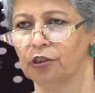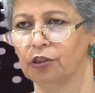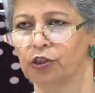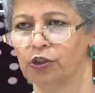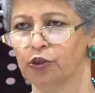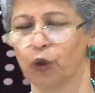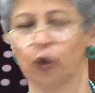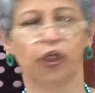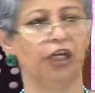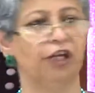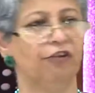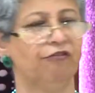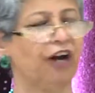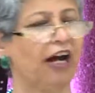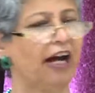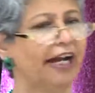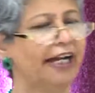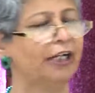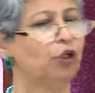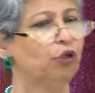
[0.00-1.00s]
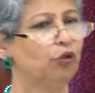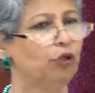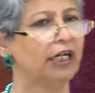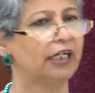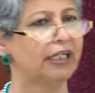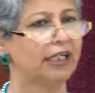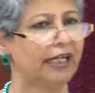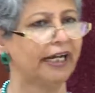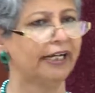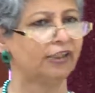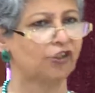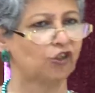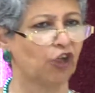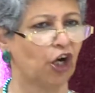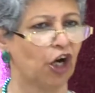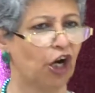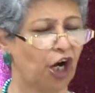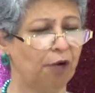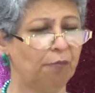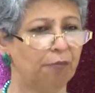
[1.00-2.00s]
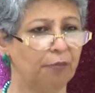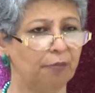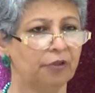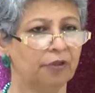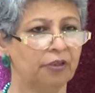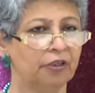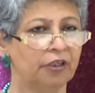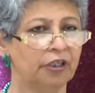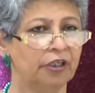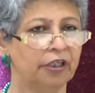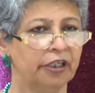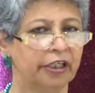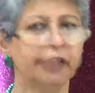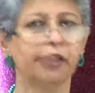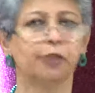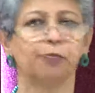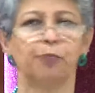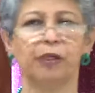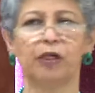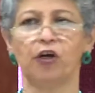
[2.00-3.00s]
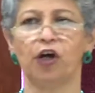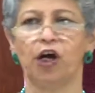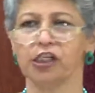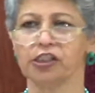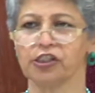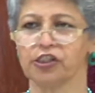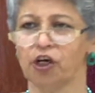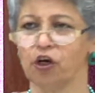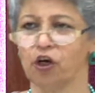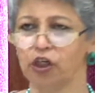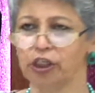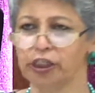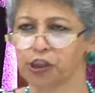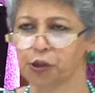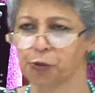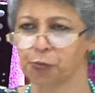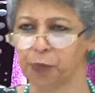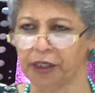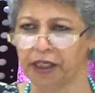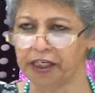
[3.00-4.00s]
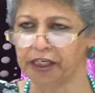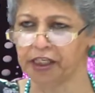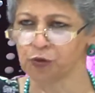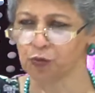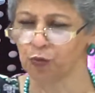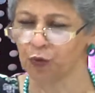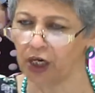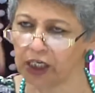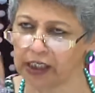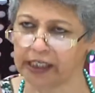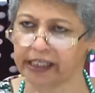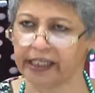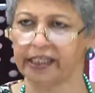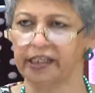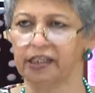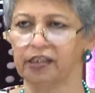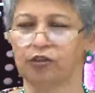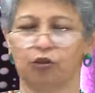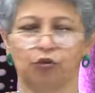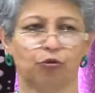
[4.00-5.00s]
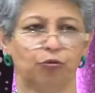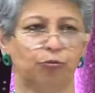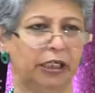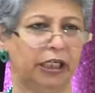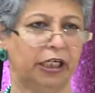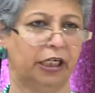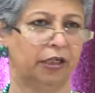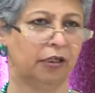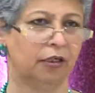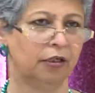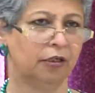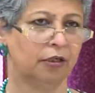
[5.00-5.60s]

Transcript: So if I do a great job, it's because the Holy Spirit is working through me.